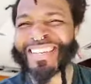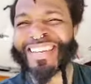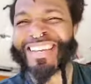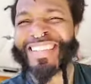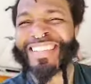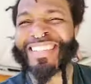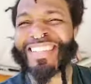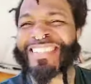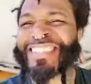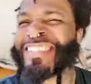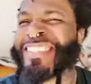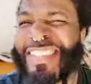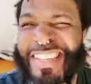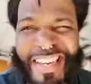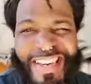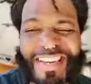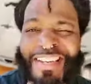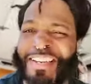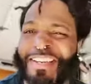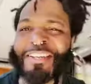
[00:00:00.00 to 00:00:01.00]
Let's
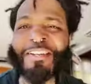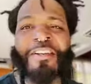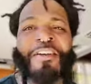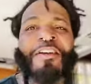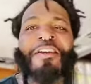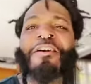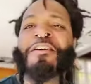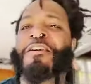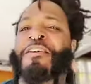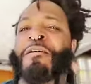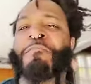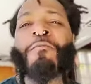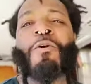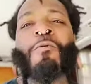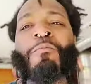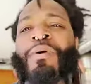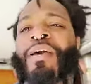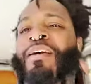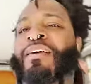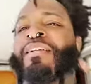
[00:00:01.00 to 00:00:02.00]
get it. Come on,
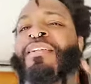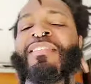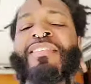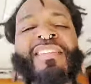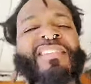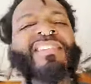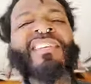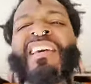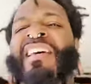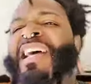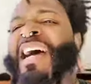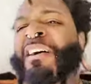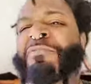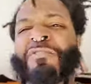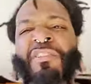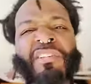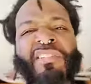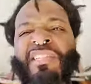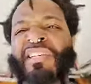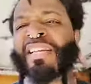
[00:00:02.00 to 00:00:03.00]
man. Let's get after
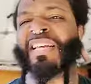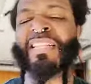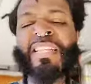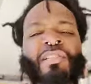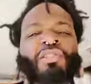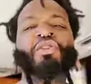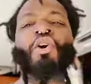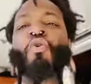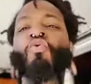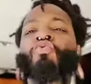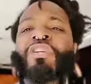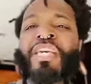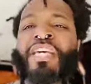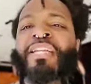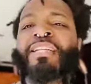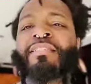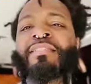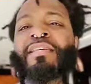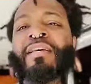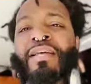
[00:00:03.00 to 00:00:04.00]
it today. Let's go get
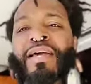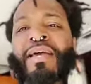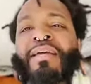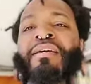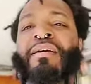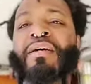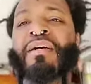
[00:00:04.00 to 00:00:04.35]
it today.